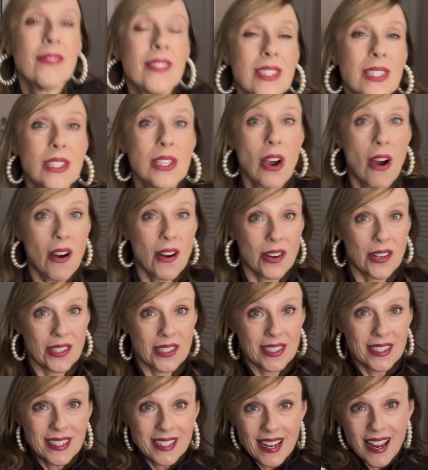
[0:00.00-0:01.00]

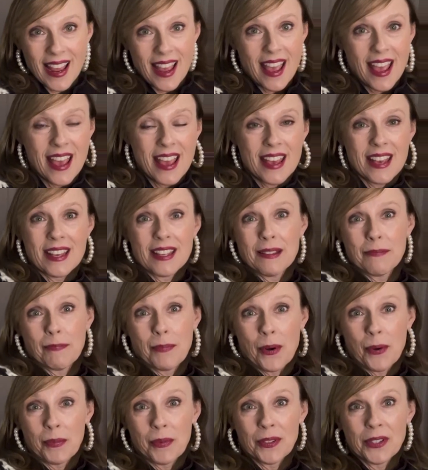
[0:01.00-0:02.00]
yarn,
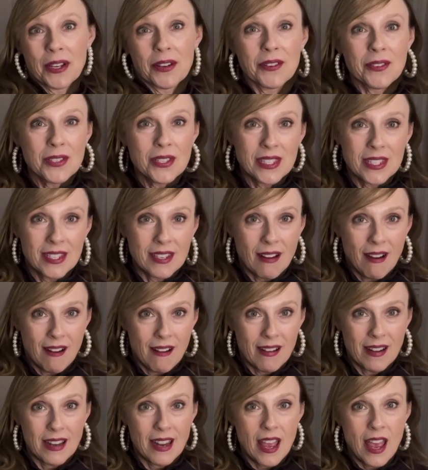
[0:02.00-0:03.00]
Boboleros
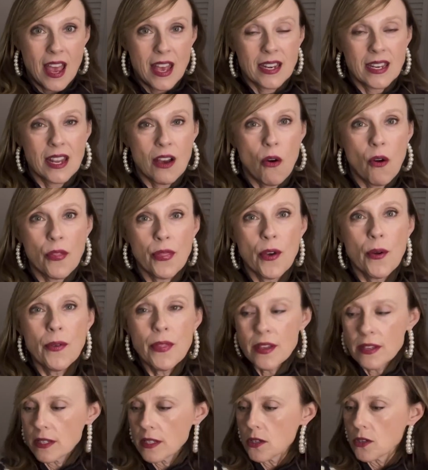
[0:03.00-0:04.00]
yarn. And although
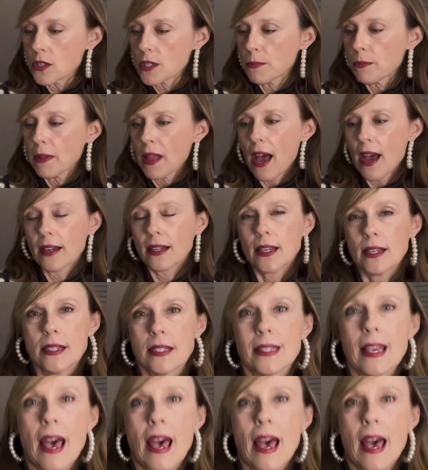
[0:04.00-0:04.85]
this looks black, it's